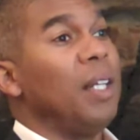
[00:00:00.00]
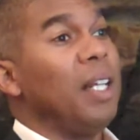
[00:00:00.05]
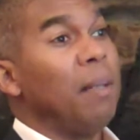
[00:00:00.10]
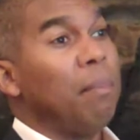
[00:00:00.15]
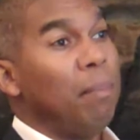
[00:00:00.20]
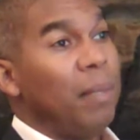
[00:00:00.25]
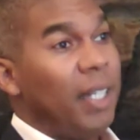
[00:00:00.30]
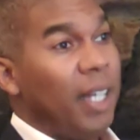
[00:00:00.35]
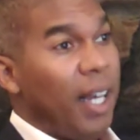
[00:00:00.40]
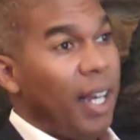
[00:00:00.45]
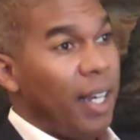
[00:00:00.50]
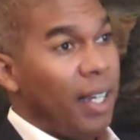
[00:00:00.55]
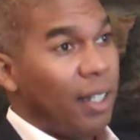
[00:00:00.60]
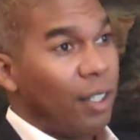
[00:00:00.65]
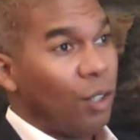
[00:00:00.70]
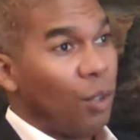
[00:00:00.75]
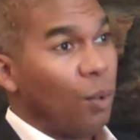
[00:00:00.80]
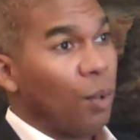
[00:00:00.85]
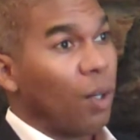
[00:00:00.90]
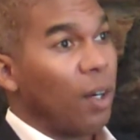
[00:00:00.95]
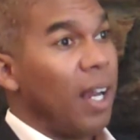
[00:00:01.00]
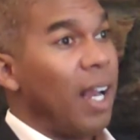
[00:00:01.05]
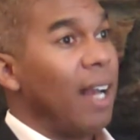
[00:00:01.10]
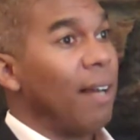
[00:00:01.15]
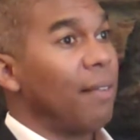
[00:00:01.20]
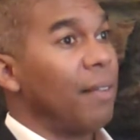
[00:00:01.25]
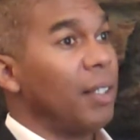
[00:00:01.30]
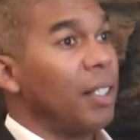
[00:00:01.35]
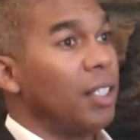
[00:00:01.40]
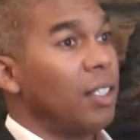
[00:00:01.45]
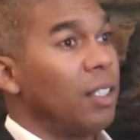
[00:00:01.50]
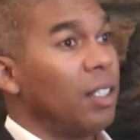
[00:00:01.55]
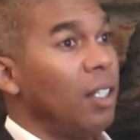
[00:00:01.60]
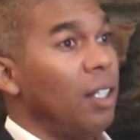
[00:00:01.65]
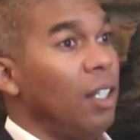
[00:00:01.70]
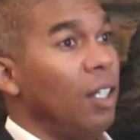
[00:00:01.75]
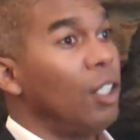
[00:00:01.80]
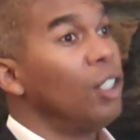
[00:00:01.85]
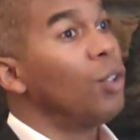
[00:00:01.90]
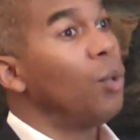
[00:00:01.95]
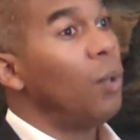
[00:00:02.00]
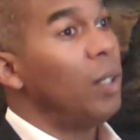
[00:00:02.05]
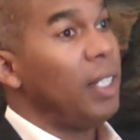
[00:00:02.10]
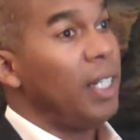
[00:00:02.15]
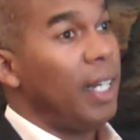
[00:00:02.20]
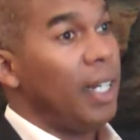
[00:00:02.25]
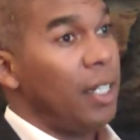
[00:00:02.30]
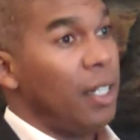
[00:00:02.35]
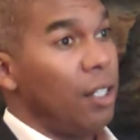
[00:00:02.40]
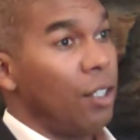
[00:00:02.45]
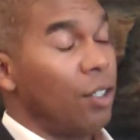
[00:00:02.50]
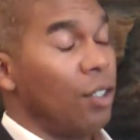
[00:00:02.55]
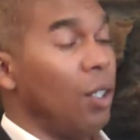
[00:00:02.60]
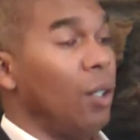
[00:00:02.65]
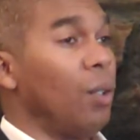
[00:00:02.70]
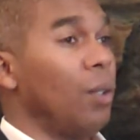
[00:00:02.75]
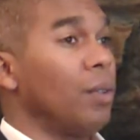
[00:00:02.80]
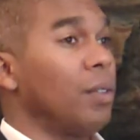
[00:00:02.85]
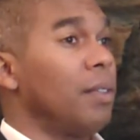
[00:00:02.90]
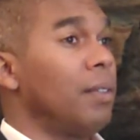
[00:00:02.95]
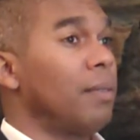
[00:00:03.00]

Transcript: MBAs who are average 28 years old.